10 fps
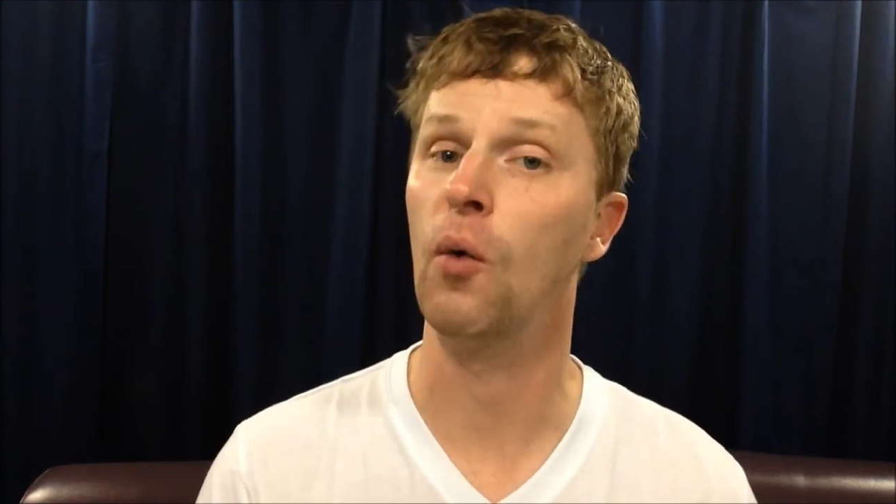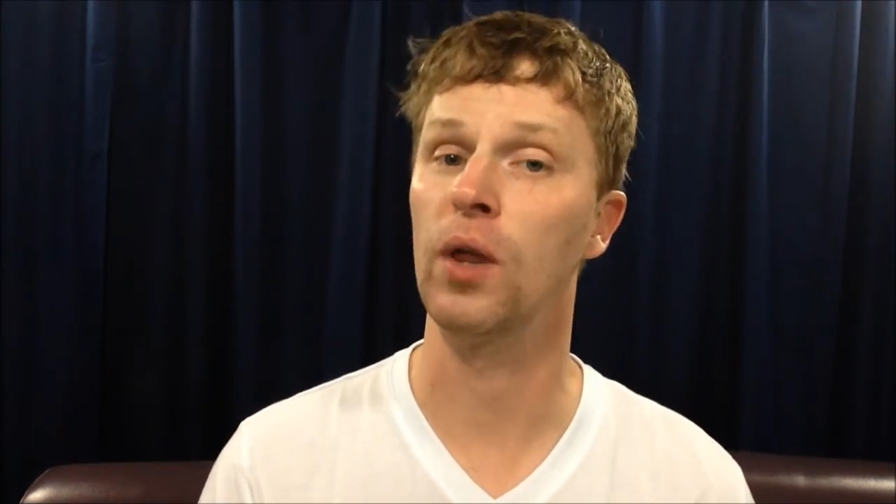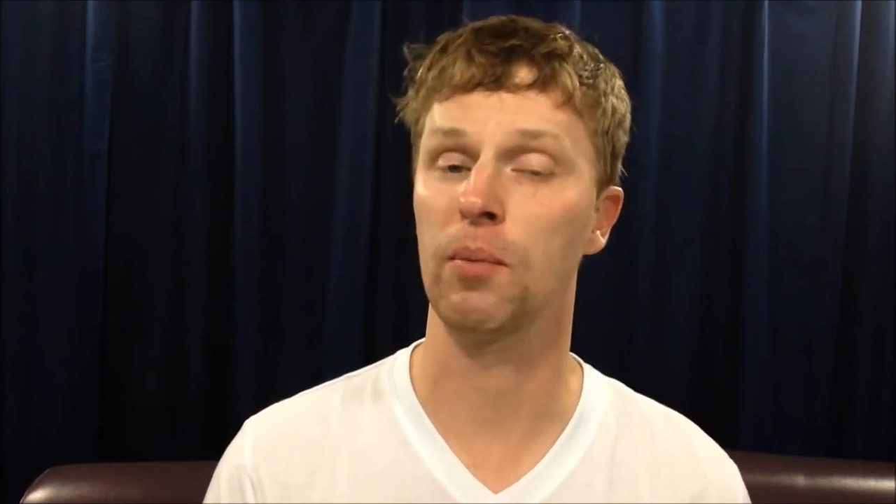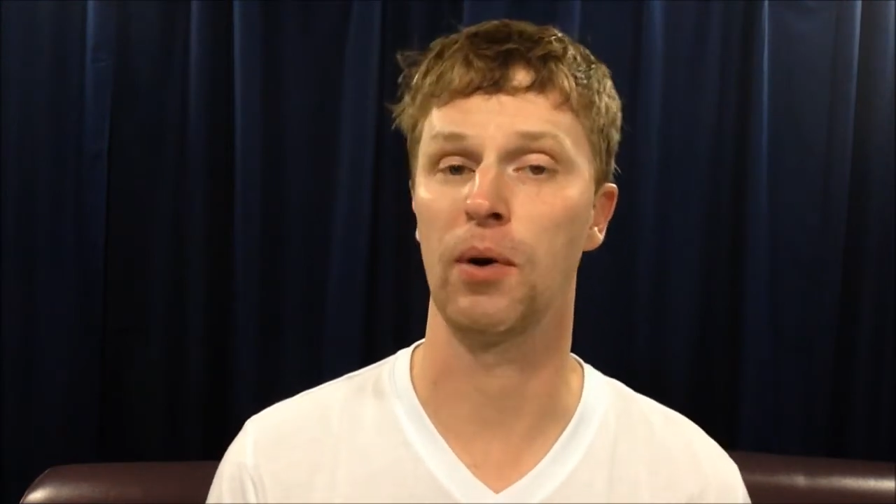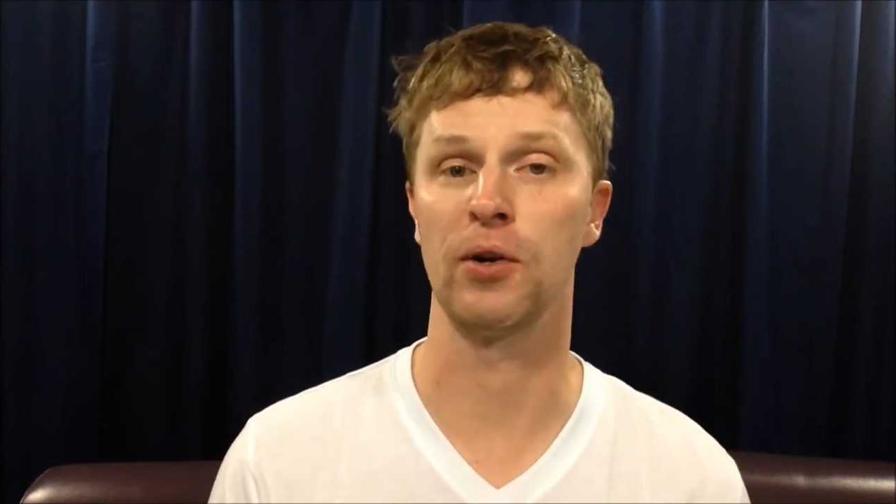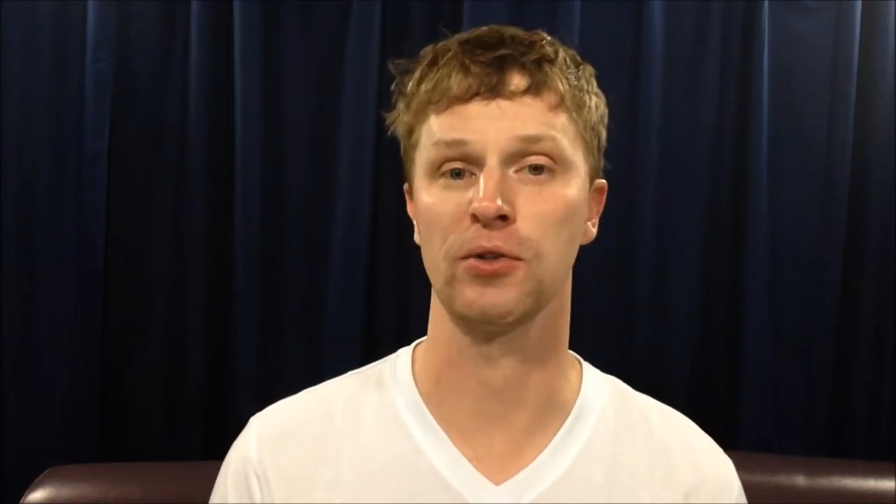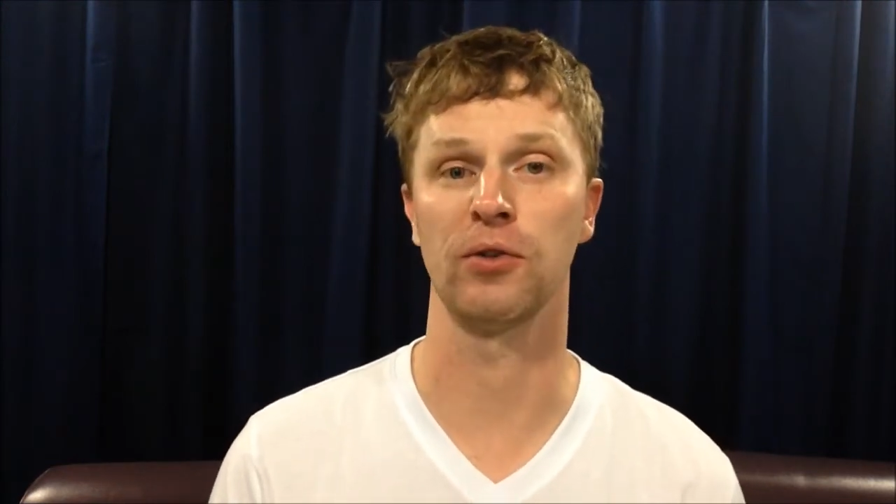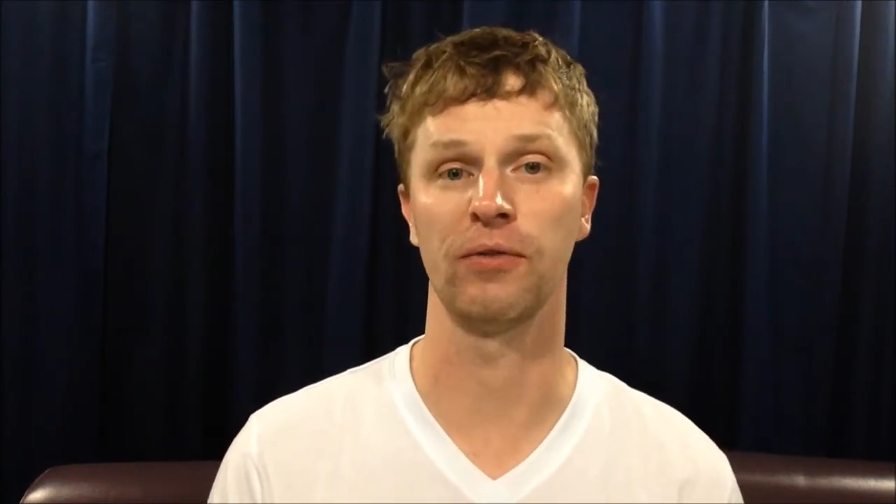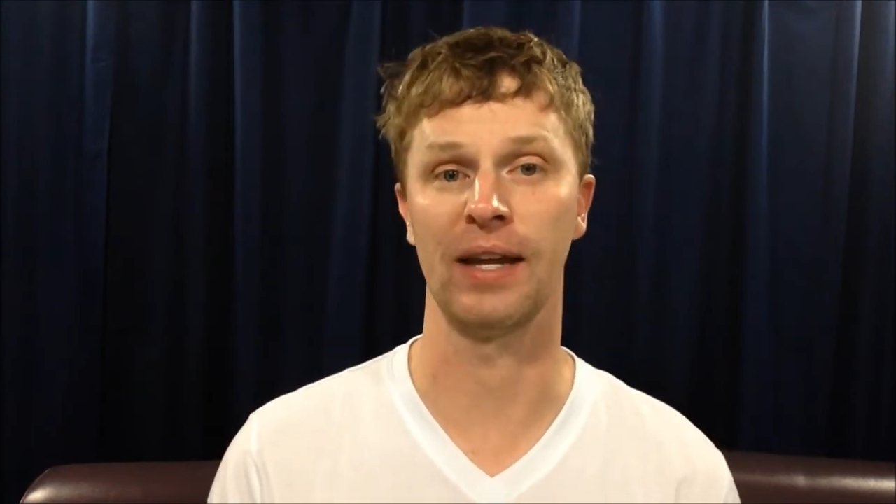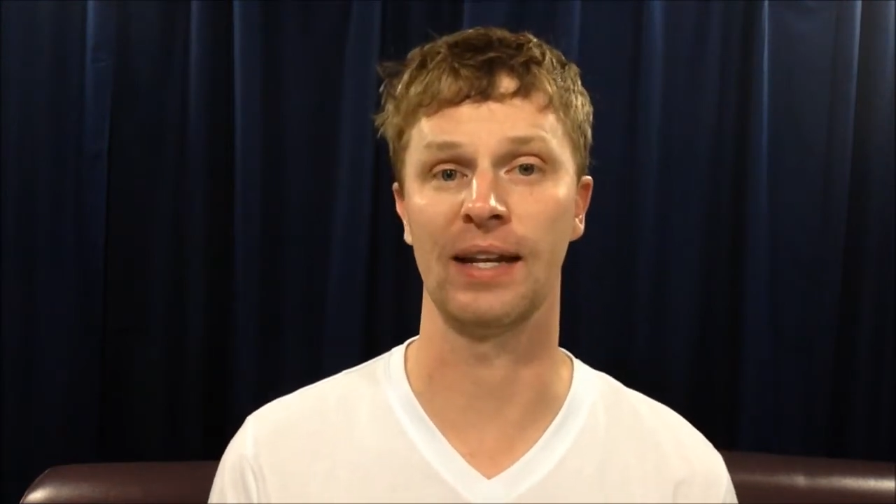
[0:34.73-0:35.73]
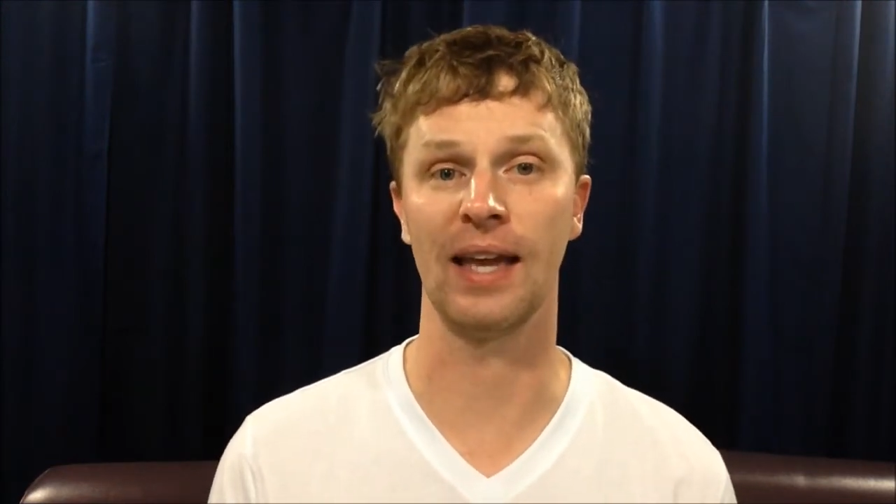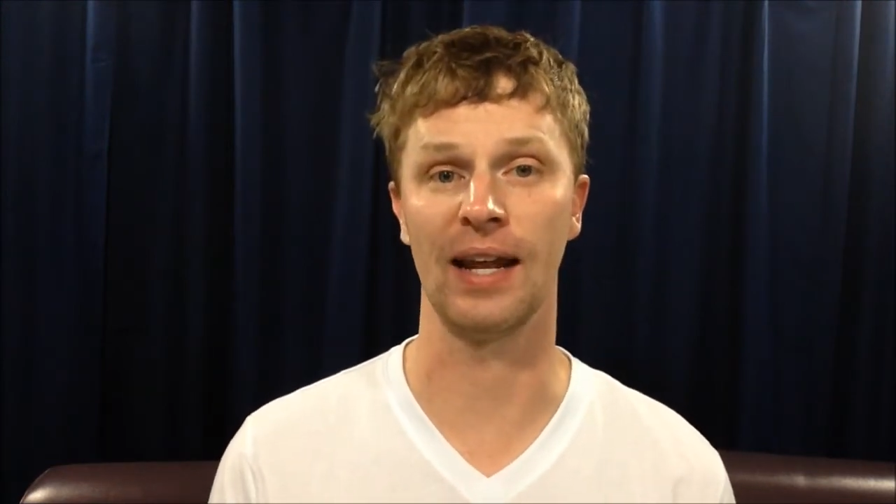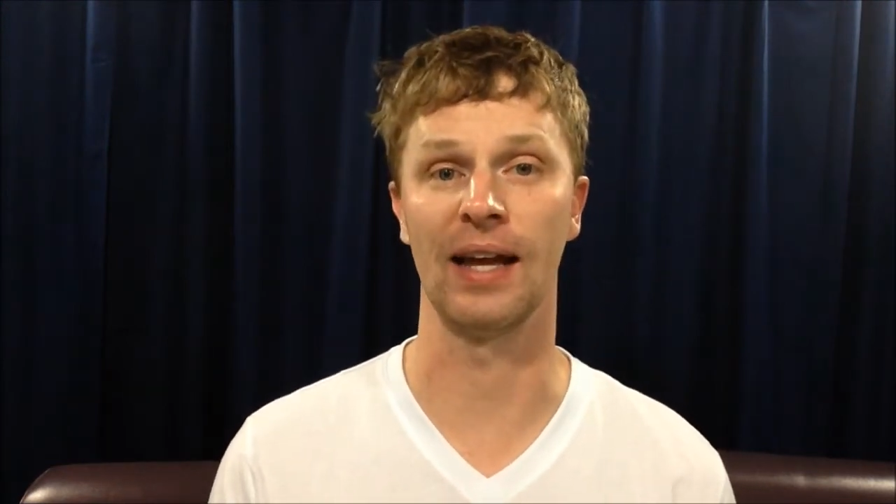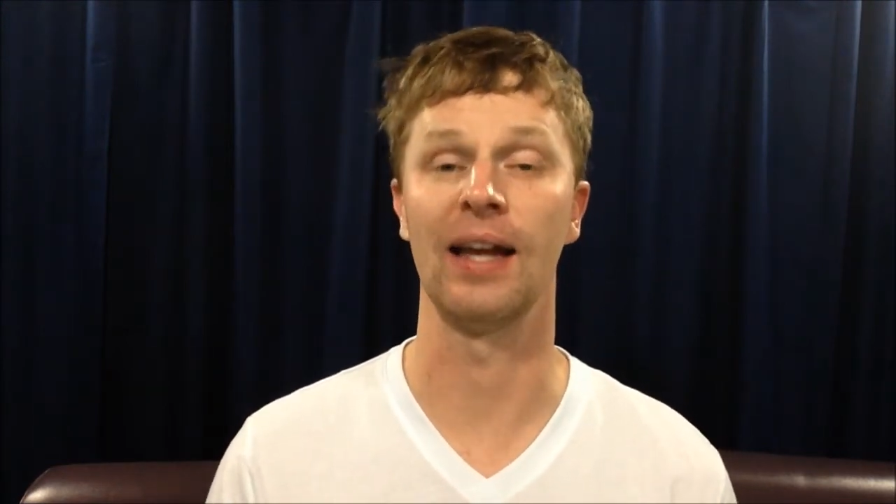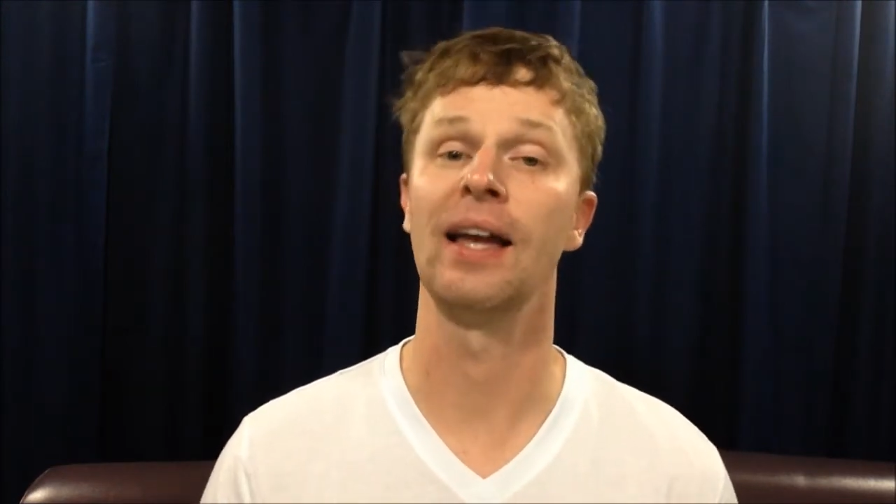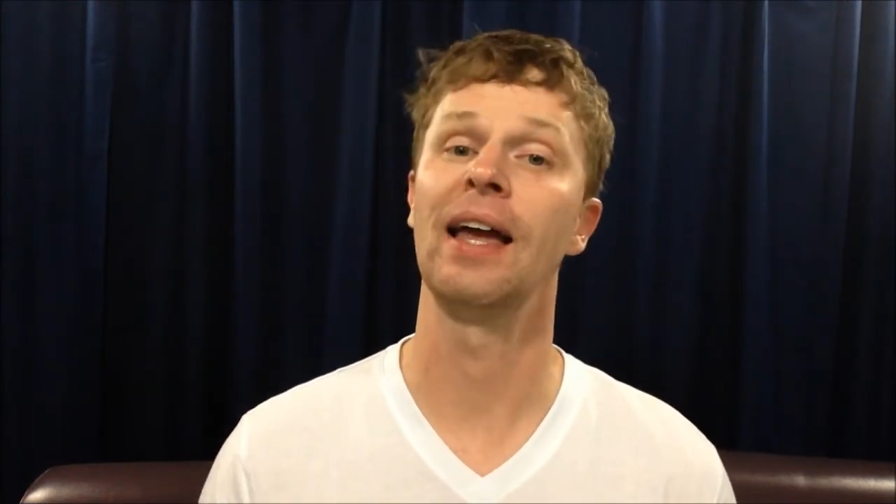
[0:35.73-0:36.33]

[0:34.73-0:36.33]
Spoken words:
with a personal vendetta